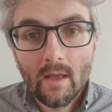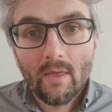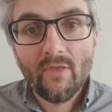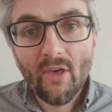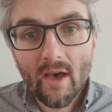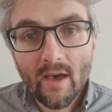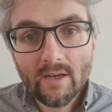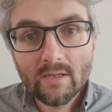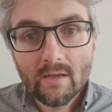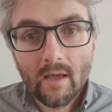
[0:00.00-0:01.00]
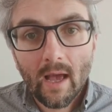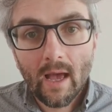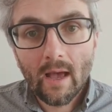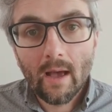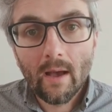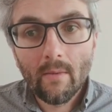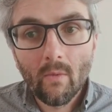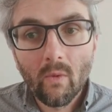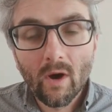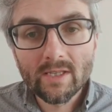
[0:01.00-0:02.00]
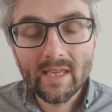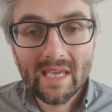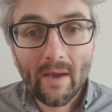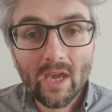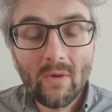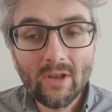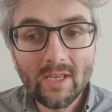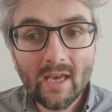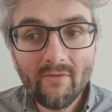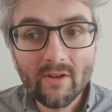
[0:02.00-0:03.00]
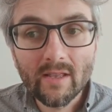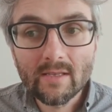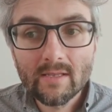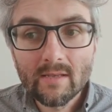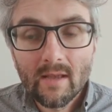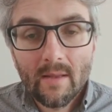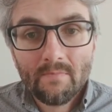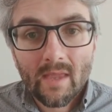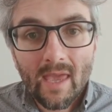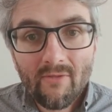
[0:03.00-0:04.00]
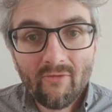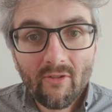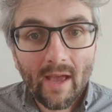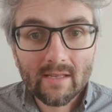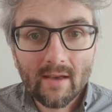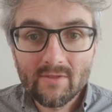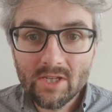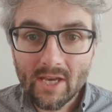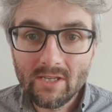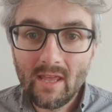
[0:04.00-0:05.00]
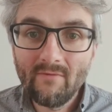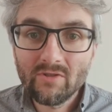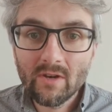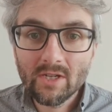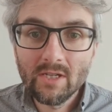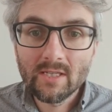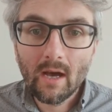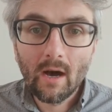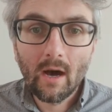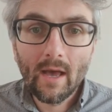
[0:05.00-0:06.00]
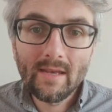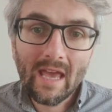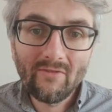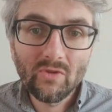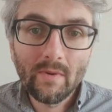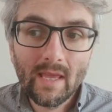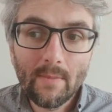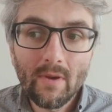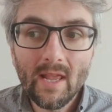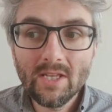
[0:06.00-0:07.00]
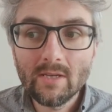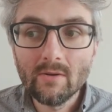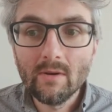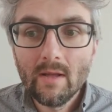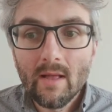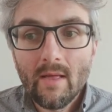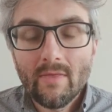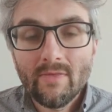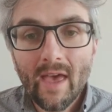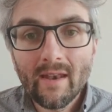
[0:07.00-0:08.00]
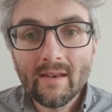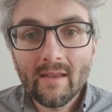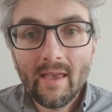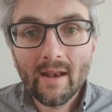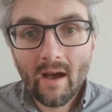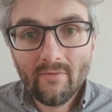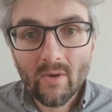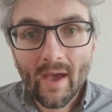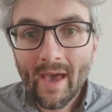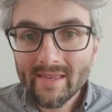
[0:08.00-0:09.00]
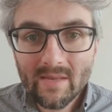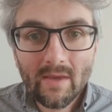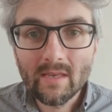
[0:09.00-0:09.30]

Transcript: The third was thinking about community governance. If, as I've suggested, infrastructures are inevitably political, then in our view it has to be the